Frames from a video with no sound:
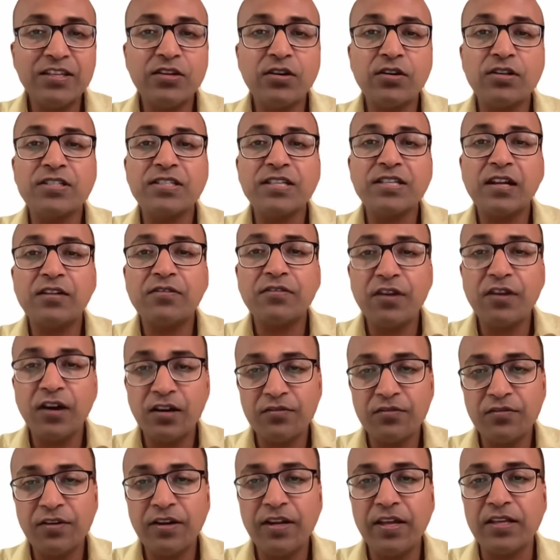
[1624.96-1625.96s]
your
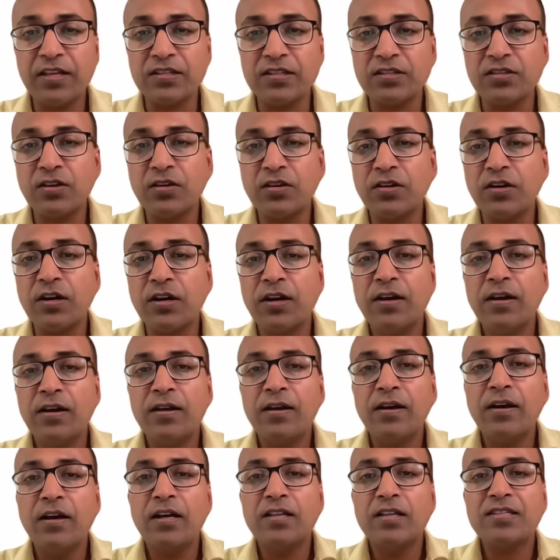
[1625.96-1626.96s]
self-confidence, your
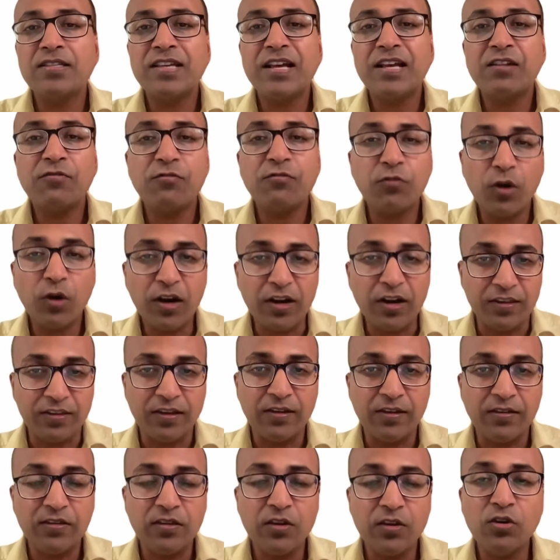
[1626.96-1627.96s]
self-worth.
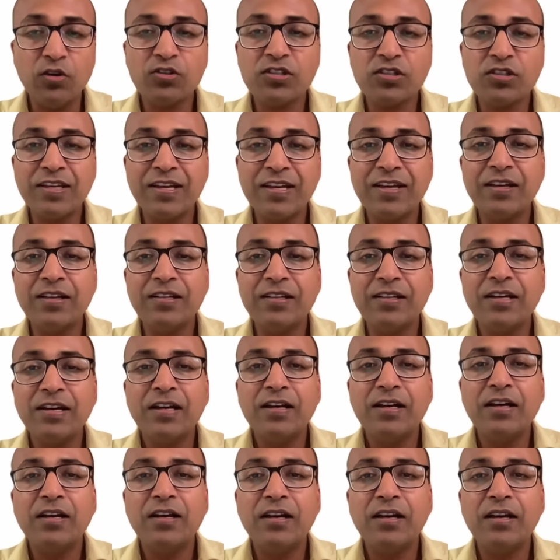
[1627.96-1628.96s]
Those things,
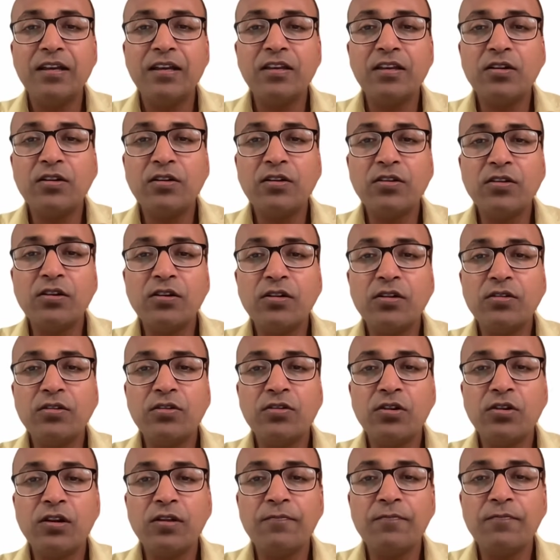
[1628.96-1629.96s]

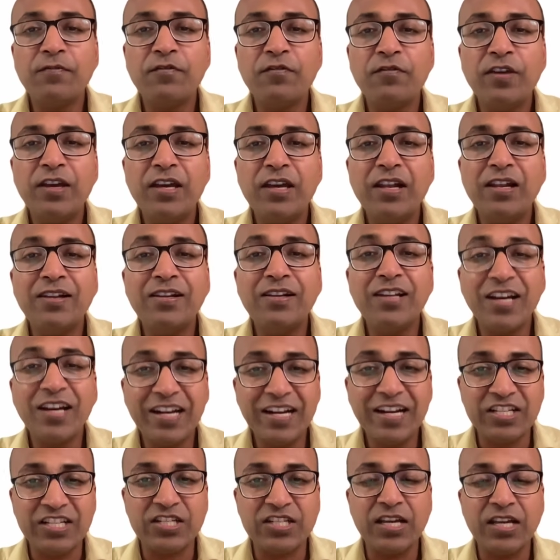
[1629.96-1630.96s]
you'll feel
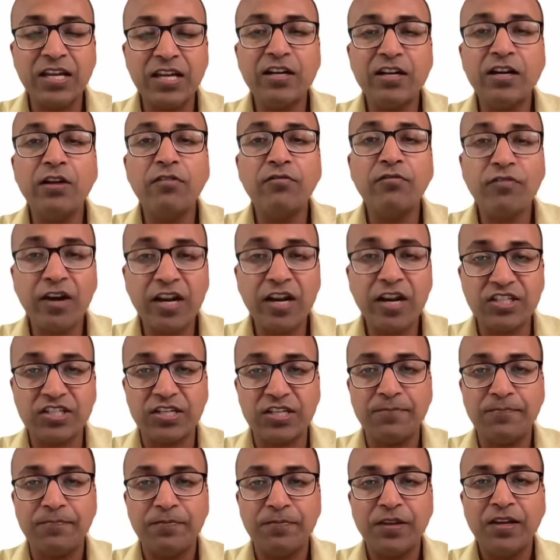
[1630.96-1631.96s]
nourished and
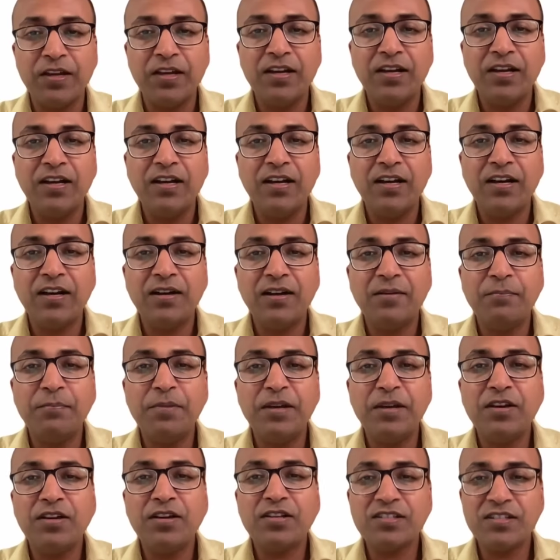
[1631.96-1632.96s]
refreshed,
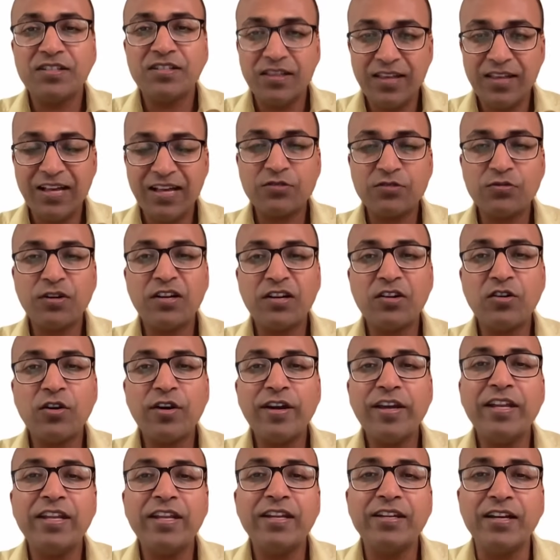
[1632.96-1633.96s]
because that's what
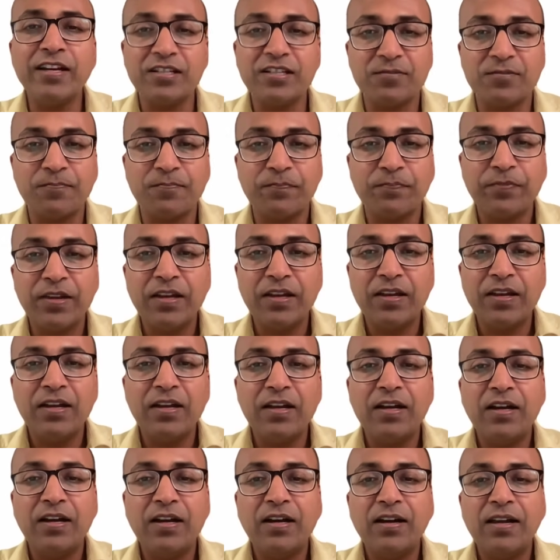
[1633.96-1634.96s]
Rohini does.
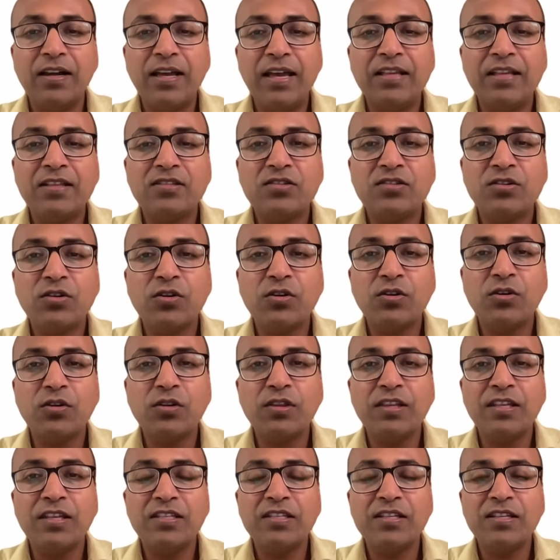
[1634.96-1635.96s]
And
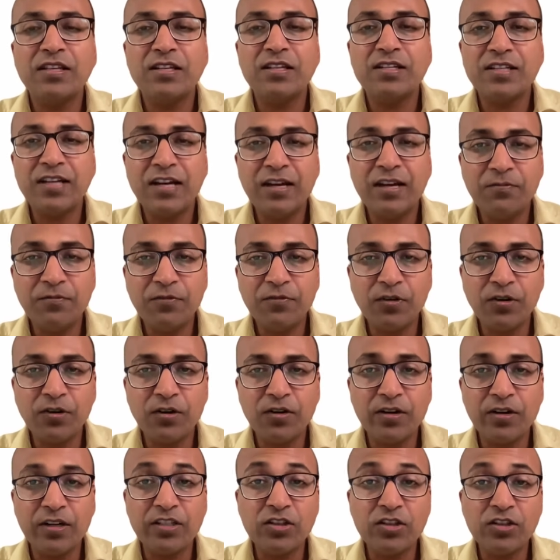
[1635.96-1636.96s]
so this is a time for
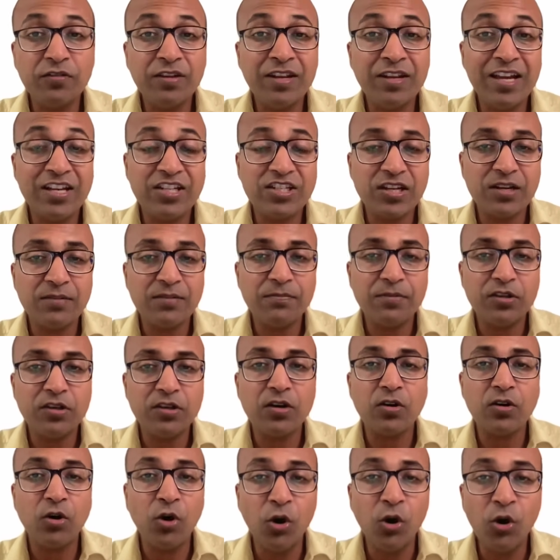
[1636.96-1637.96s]
rejuvenation,
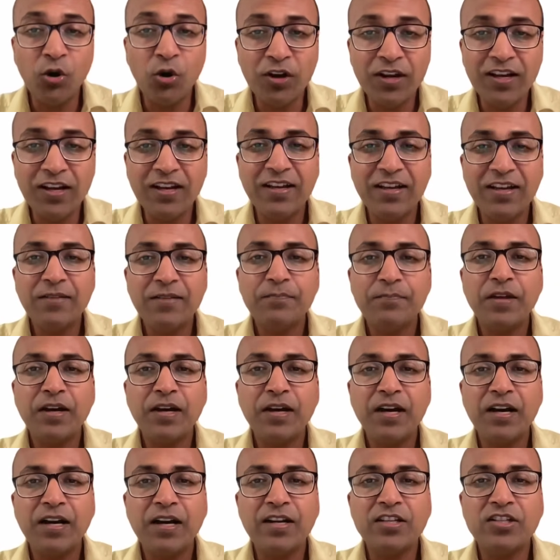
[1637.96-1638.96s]
your own
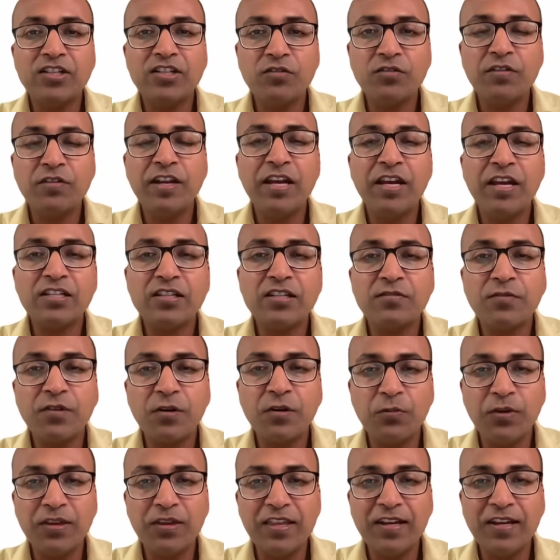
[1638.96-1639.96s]
rejuvenation
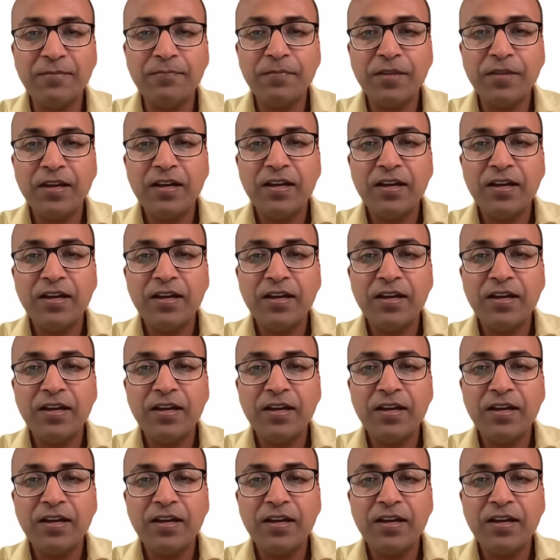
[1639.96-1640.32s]
from within,